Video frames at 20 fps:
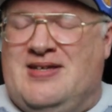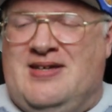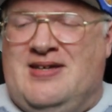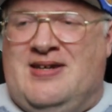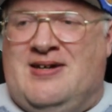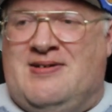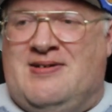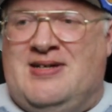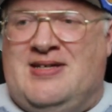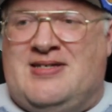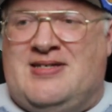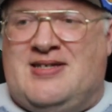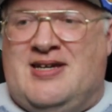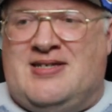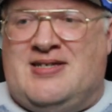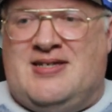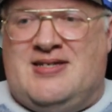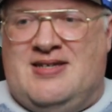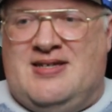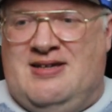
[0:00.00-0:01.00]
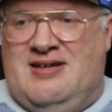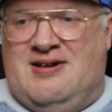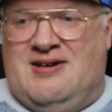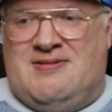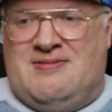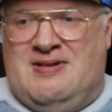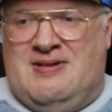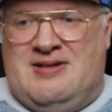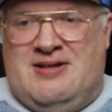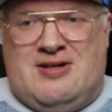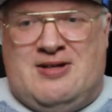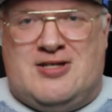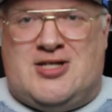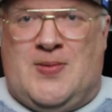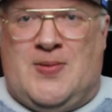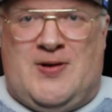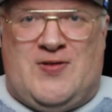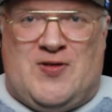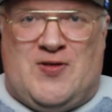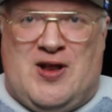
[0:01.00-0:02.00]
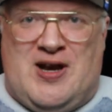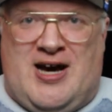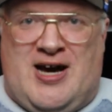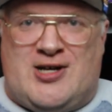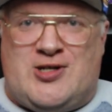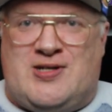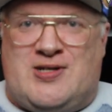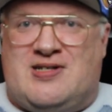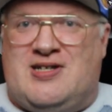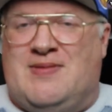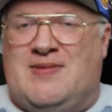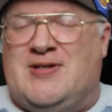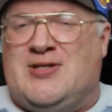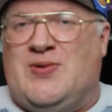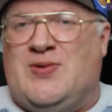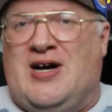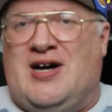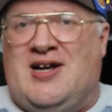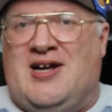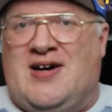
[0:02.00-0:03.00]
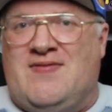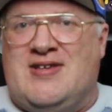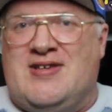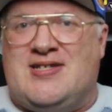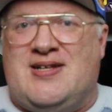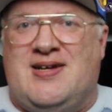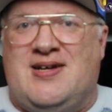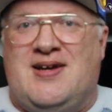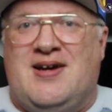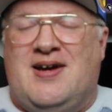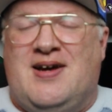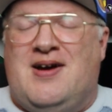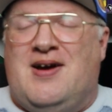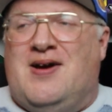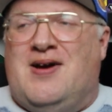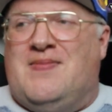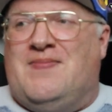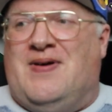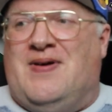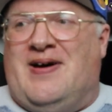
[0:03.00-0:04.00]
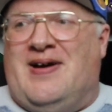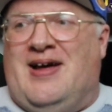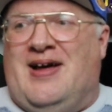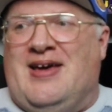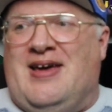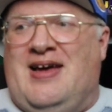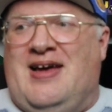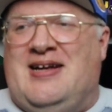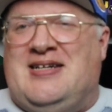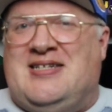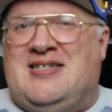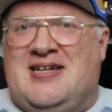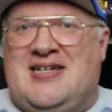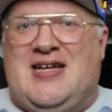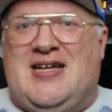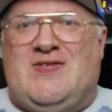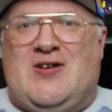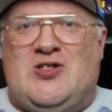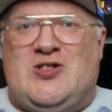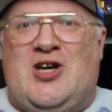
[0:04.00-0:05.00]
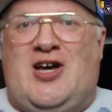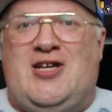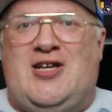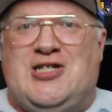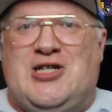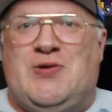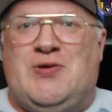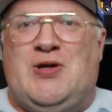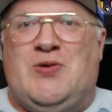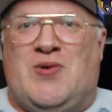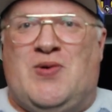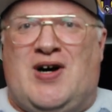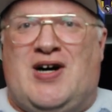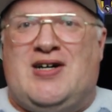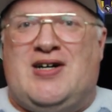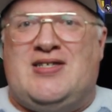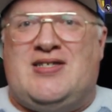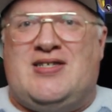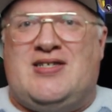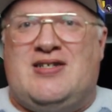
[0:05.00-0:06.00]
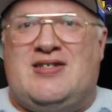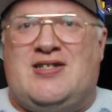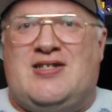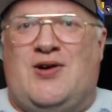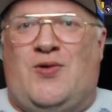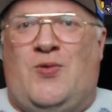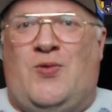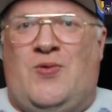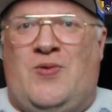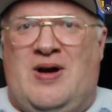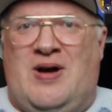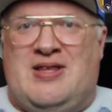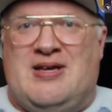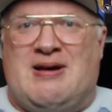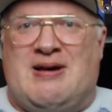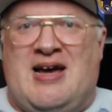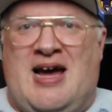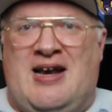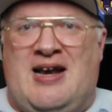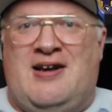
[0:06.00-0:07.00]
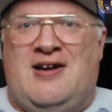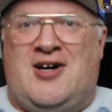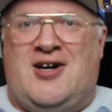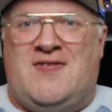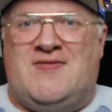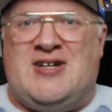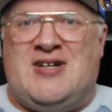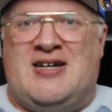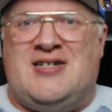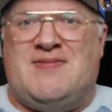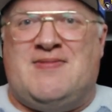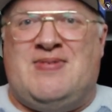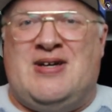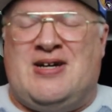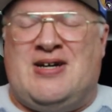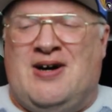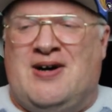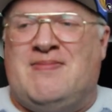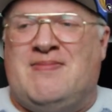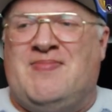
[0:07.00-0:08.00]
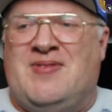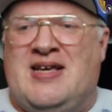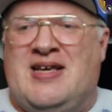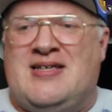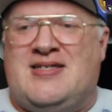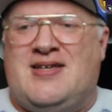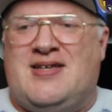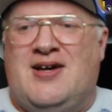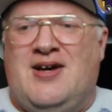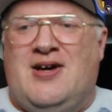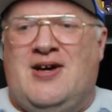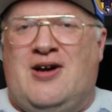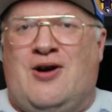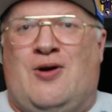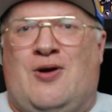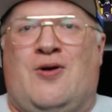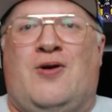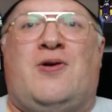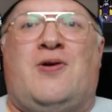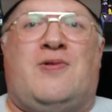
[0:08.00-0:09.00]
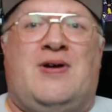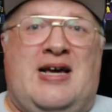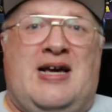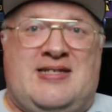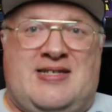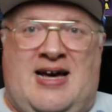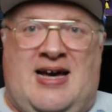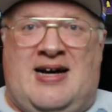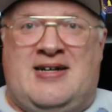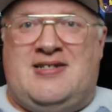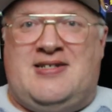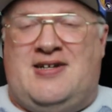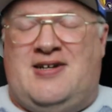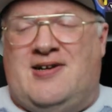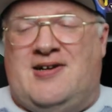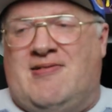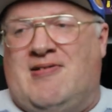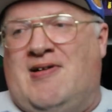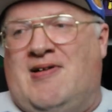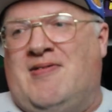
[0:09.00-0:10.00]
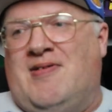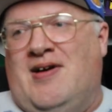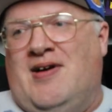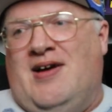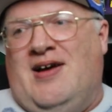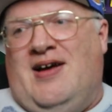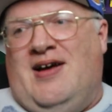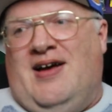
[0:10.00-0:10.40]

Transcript: you know, he's like, you know, done so much for the national team as well, obviously. But like, he didn't have to change who he was to get loved and to become this glorious anti-hero.